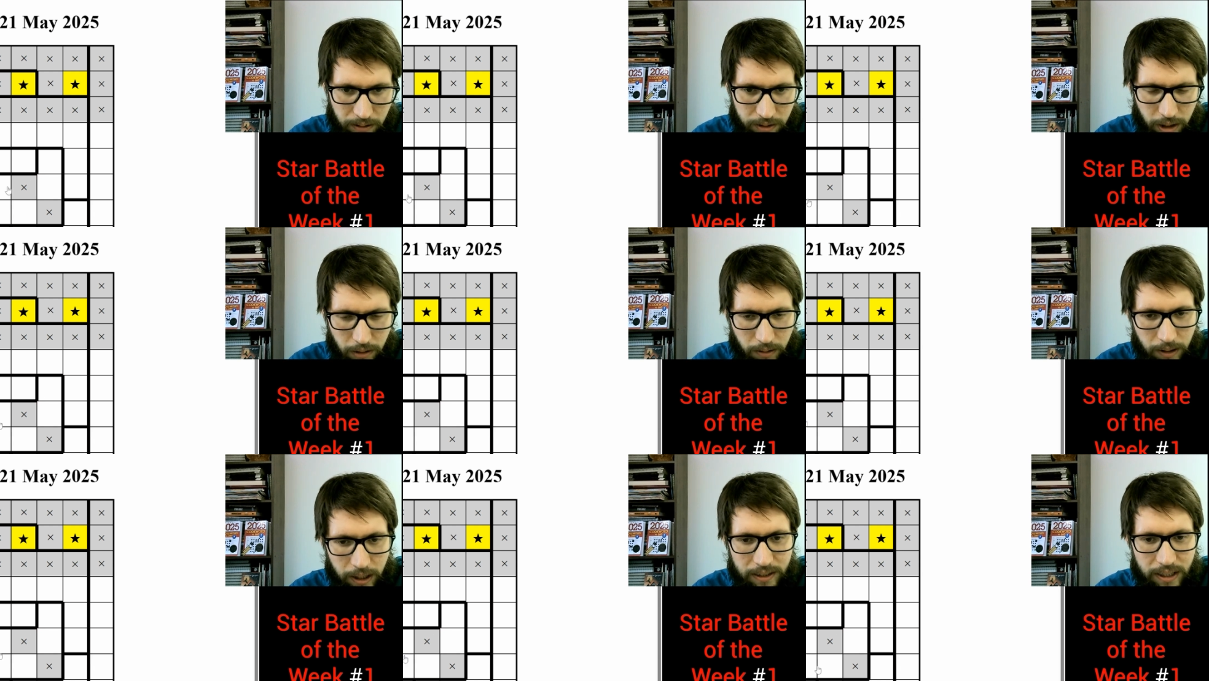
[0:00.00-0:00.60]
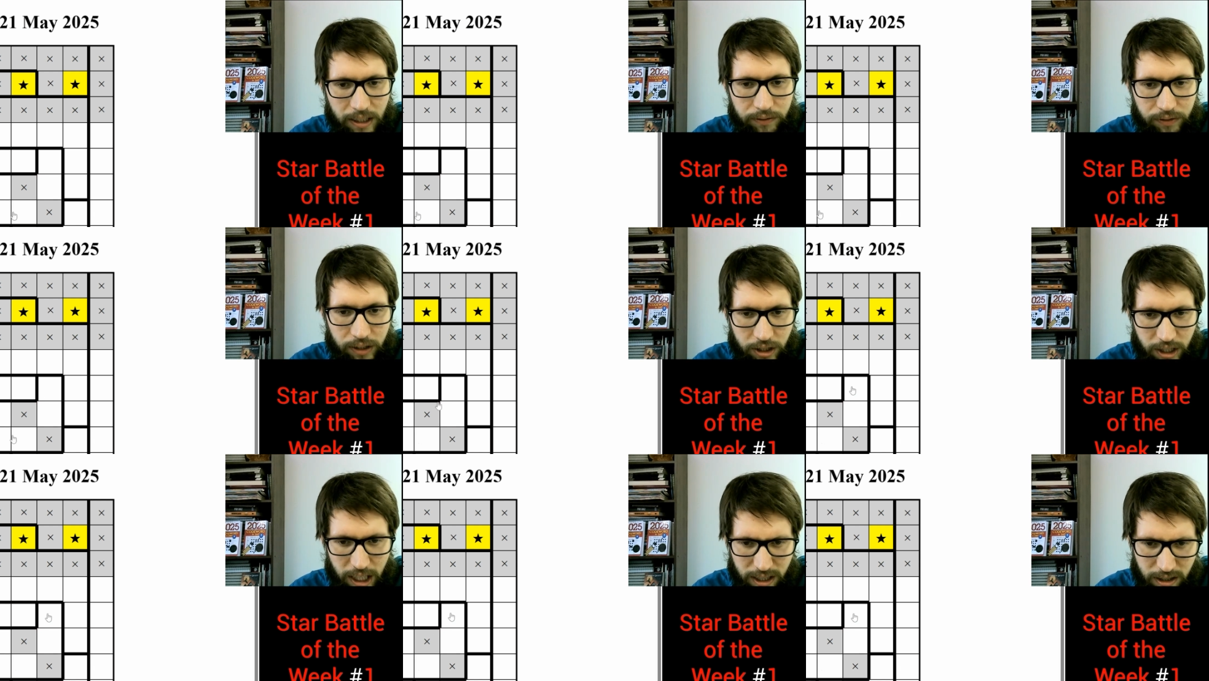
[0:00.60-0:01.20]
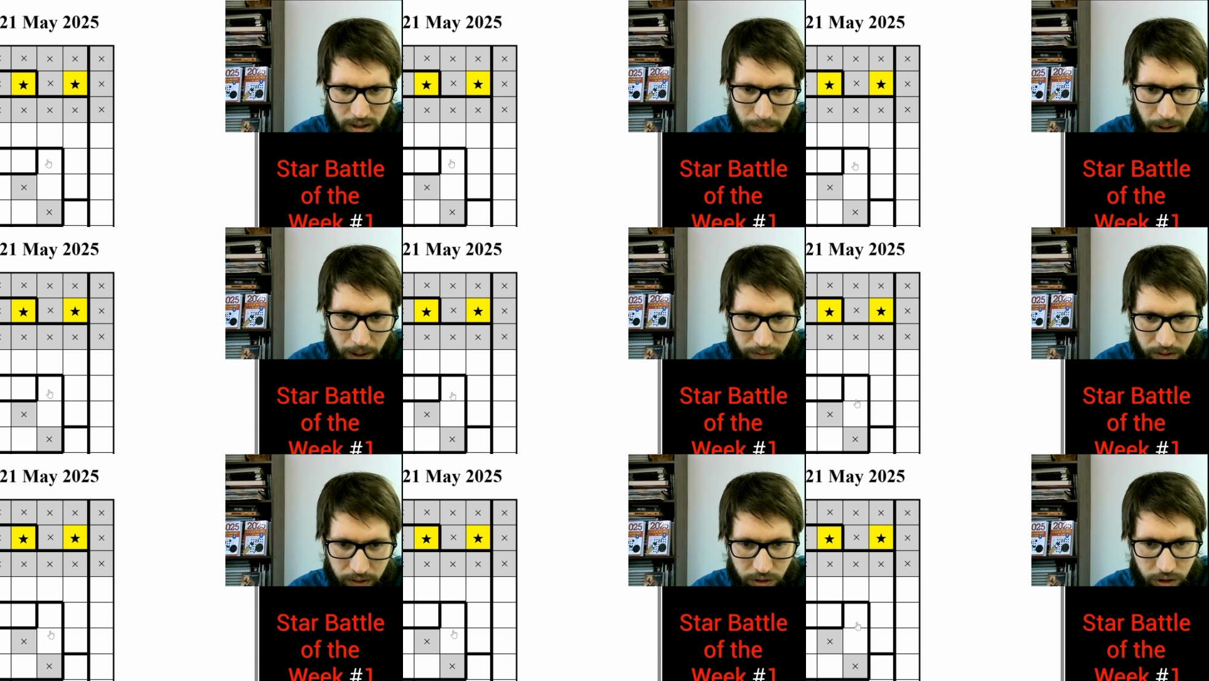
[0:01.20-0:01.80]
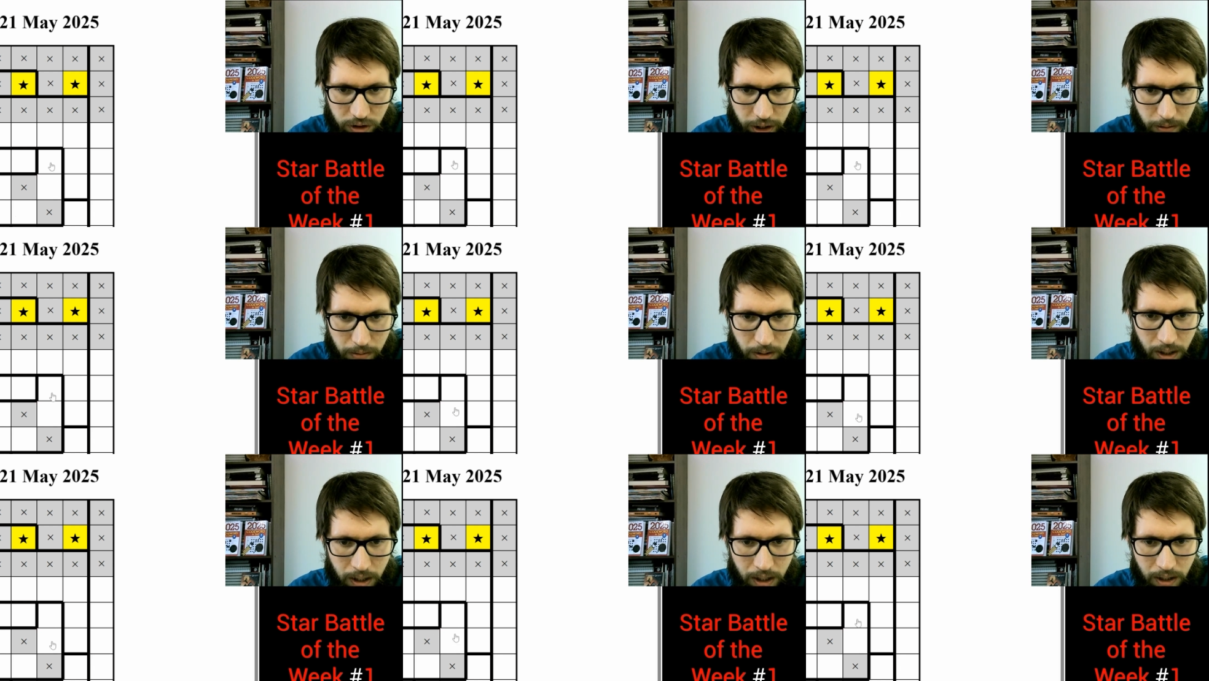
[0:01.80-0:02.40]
So is anything adjacent to both of these two?